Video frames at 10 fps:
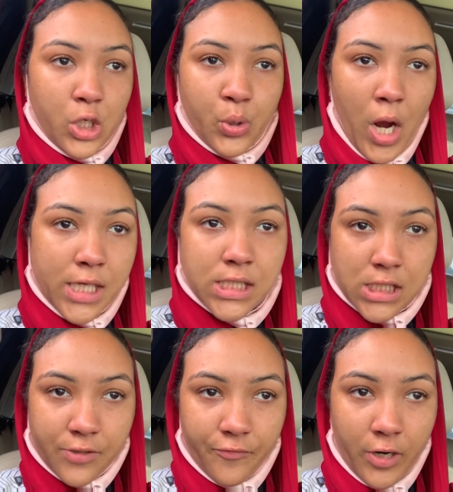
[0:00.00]

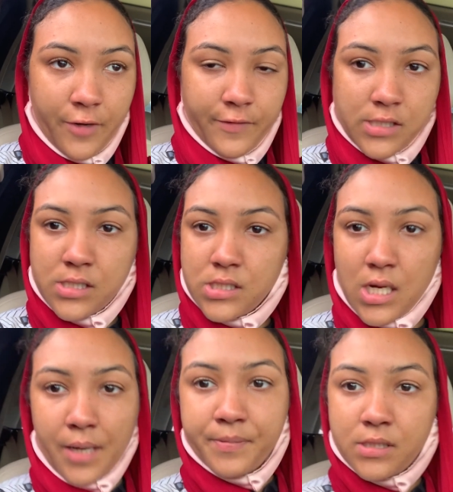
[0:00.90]
crosses in front of us,
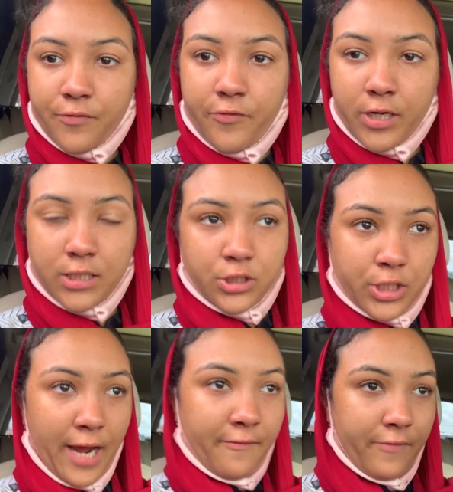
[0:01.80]
stops the freaking
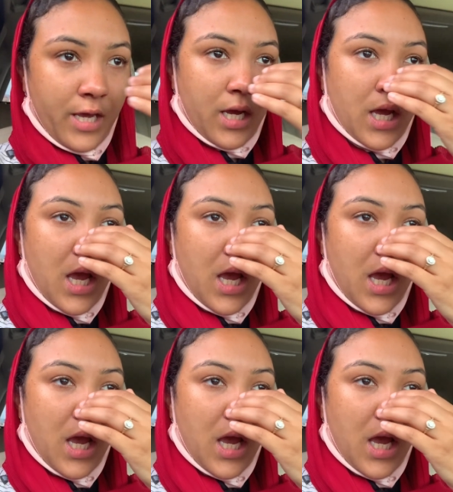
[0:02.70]
traffic,